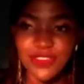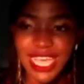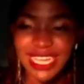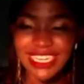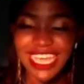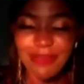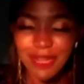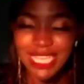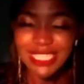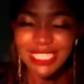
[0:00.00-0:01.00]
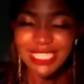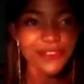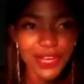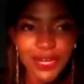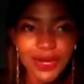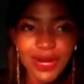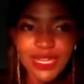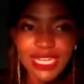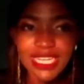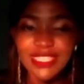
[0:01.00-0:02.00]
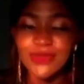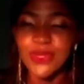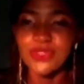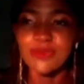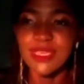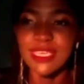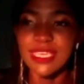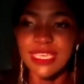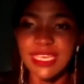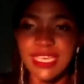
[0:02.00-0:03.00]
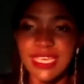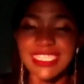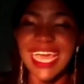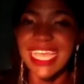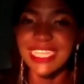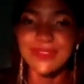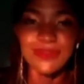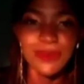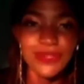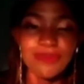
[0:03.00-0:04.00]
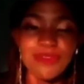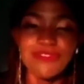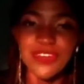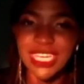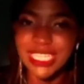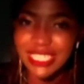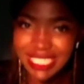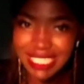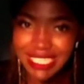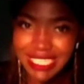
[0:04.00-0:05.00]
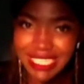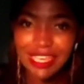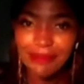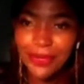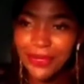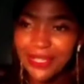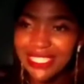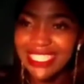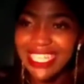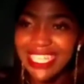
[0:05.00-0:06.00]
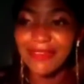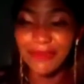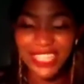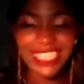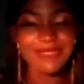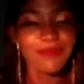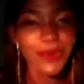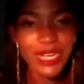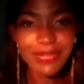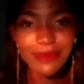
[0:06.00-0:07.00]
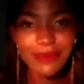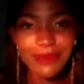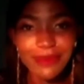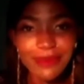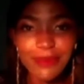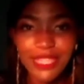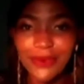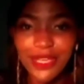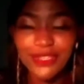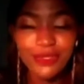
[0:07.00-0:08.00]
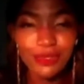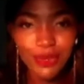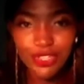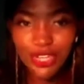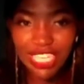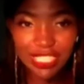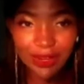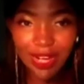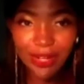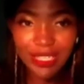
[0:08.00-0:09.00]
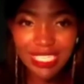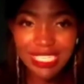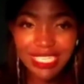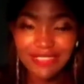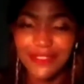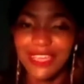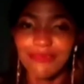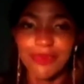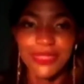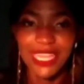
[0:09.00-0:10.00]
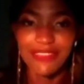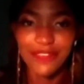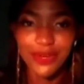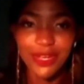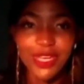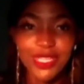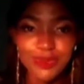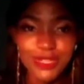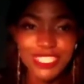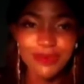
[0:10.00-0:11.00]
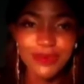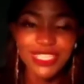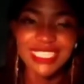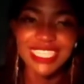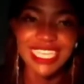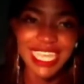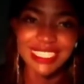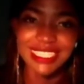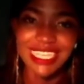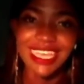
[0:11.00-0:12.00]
you find a place that's very crowded is highly going to be very dirty, because there's more number of people that are going to throw trash around. If you have people that are very responsible, which is the case